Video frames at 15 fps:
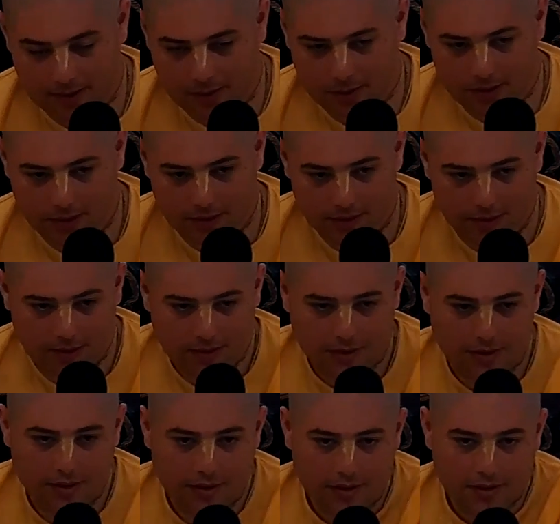know they want to
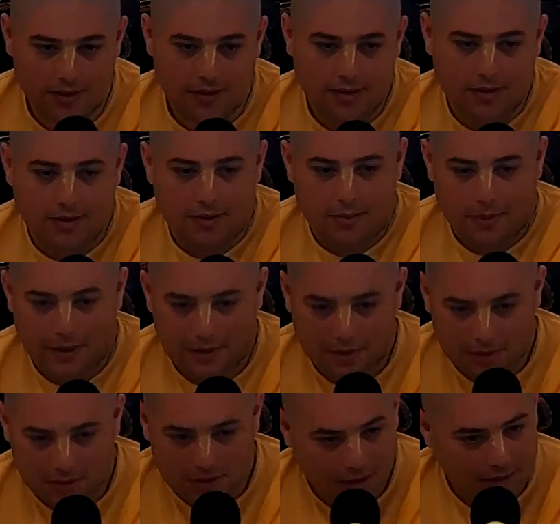make
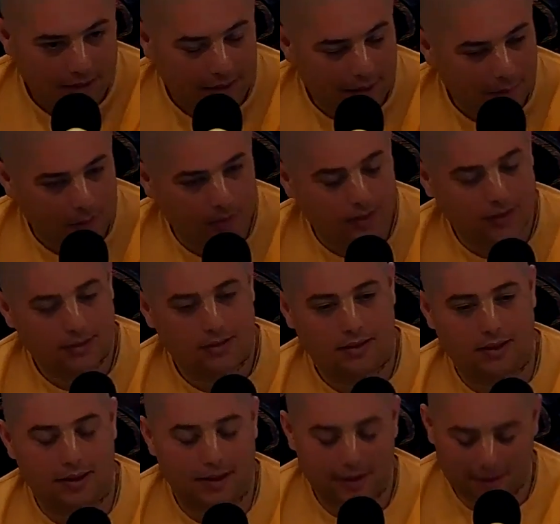their child happy or this
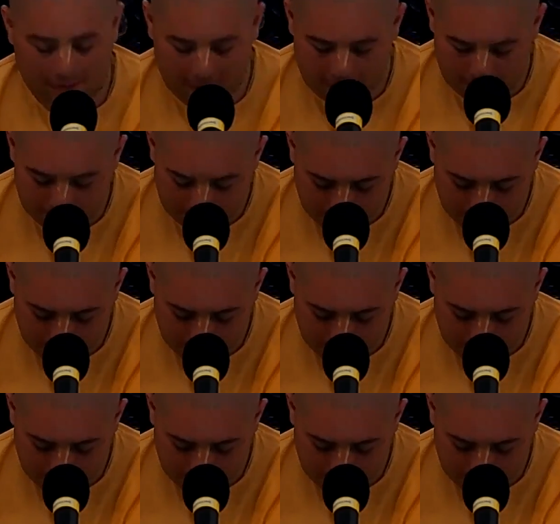and that or